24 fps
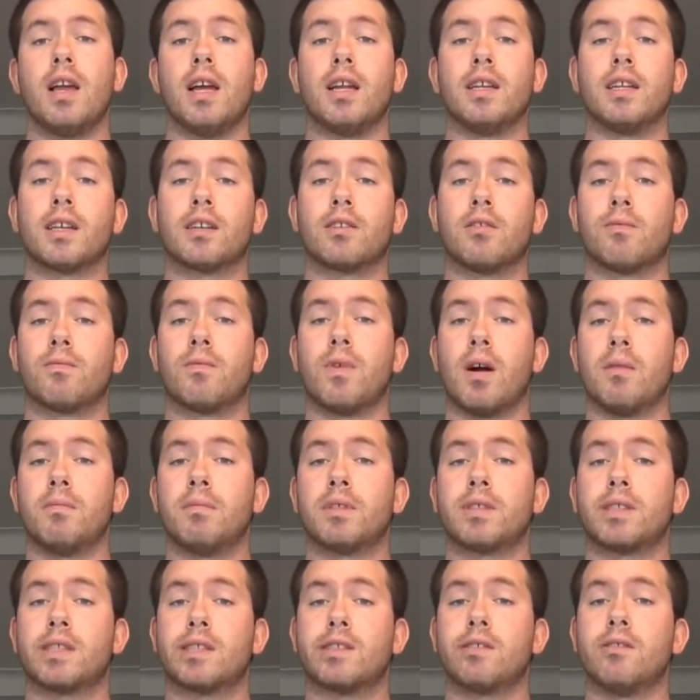and it could
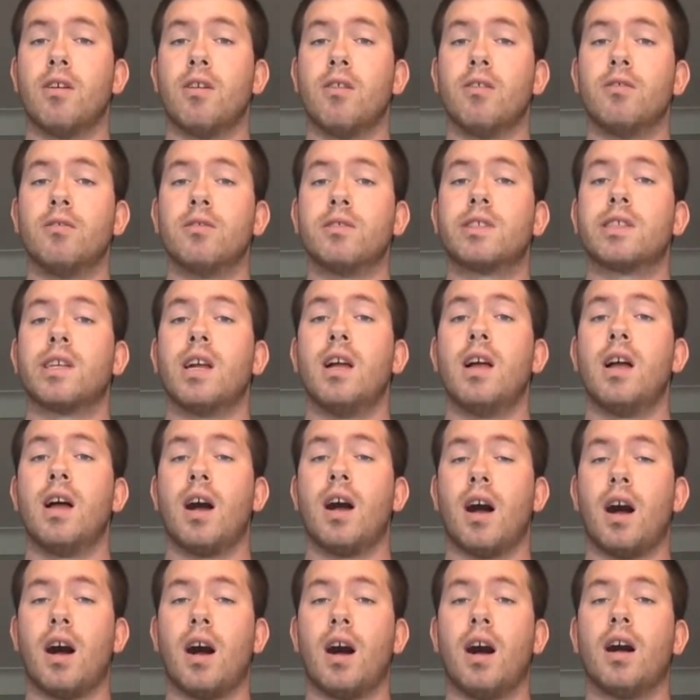rub its nose
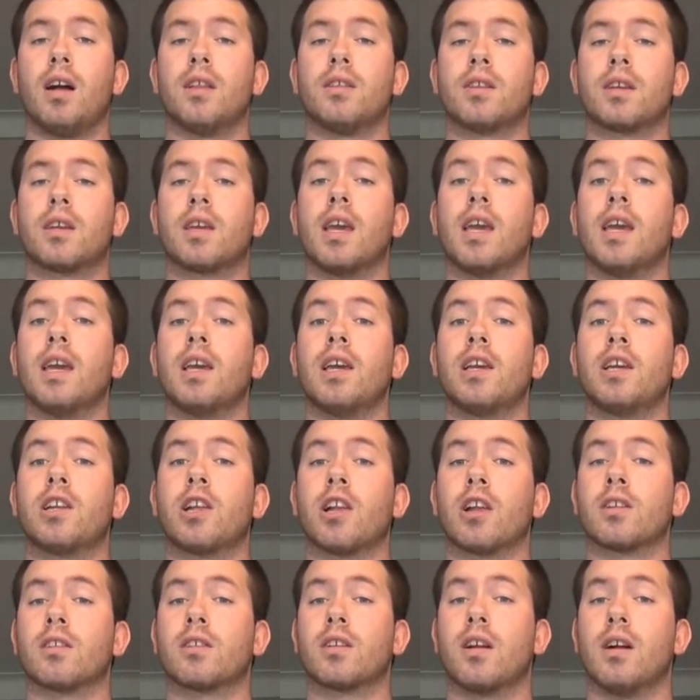on the
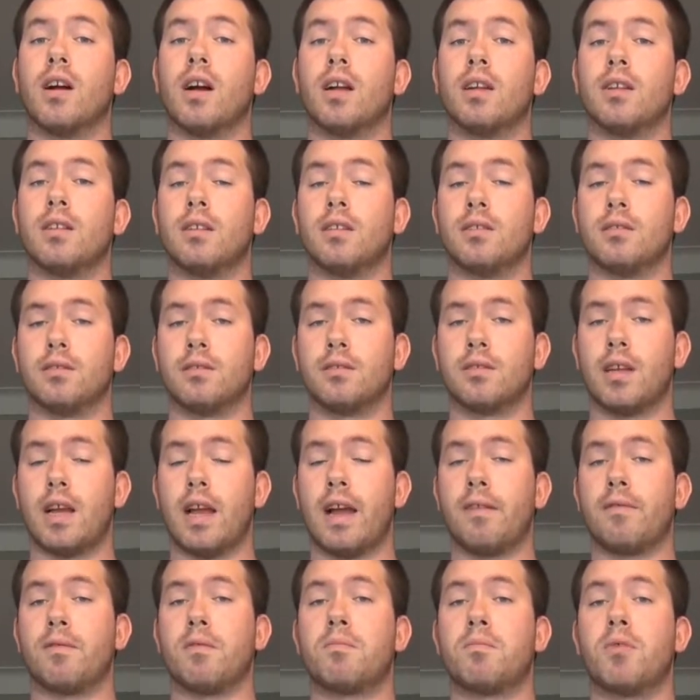cage and cut and
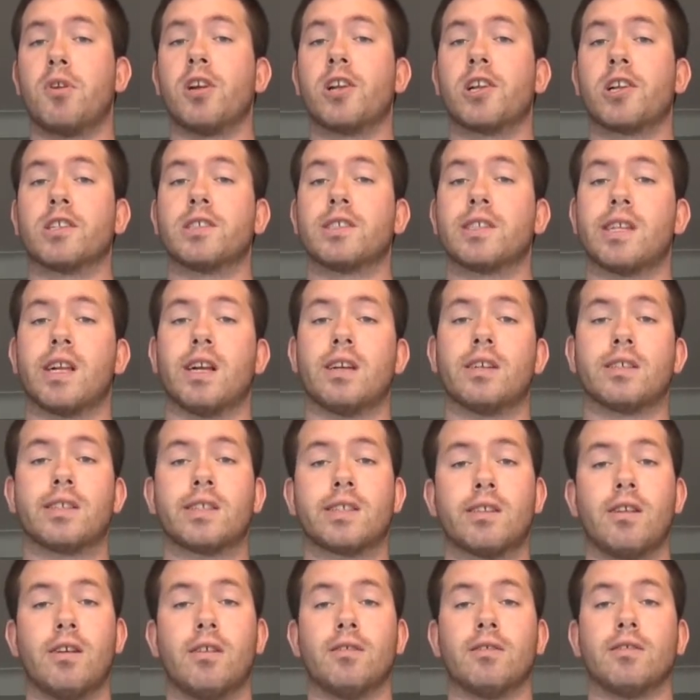have abrasions on
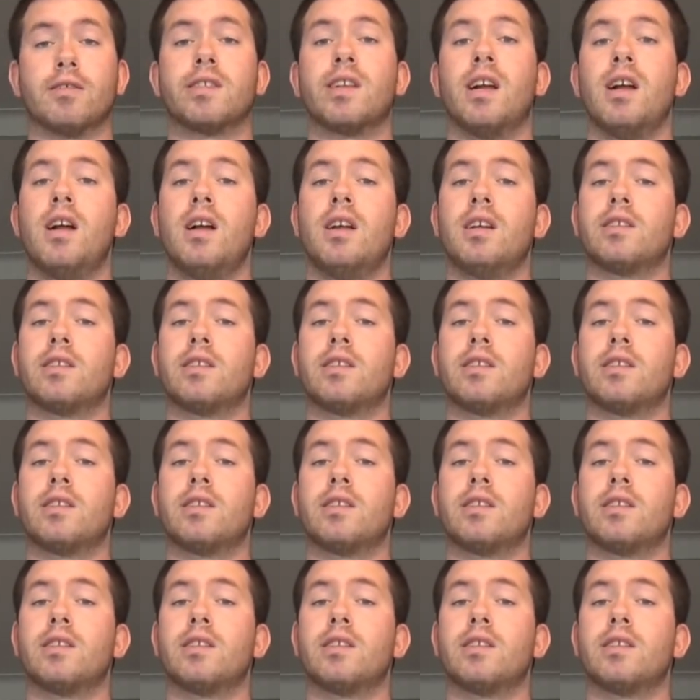its nose.